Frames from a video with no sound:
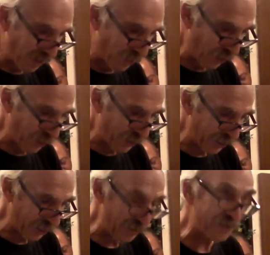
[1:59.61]
more than
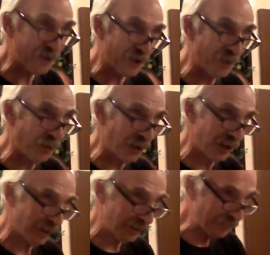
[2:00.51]
a lifetime
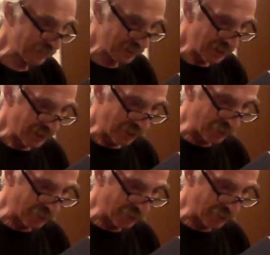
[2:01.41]
away. It